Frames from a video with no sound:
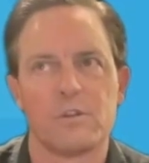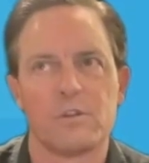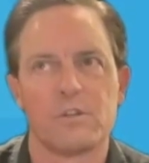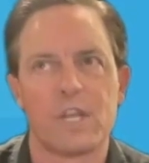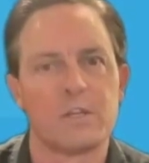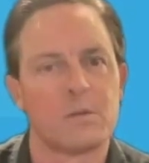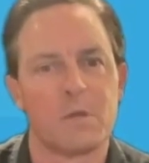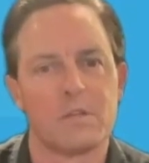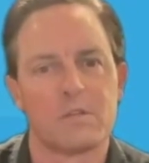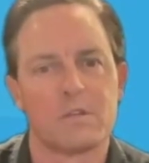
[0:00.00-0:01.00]

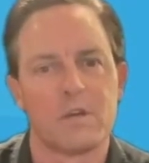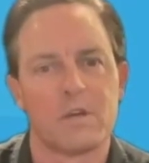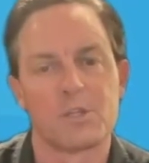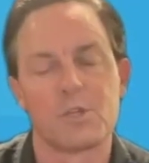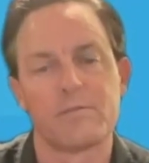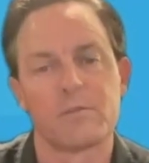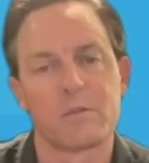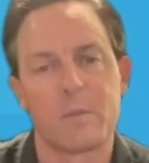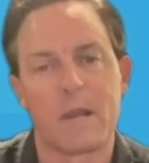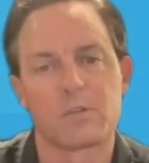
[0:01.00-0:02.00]
sentiment uh, shift over
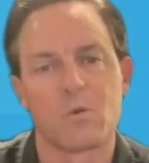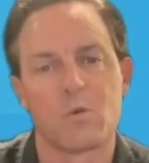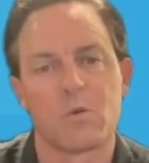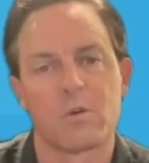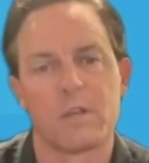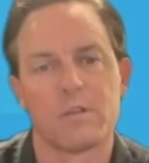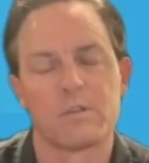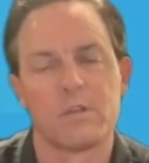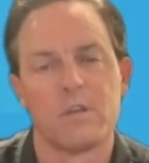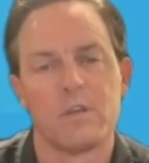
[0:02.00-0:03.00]
the past quarter has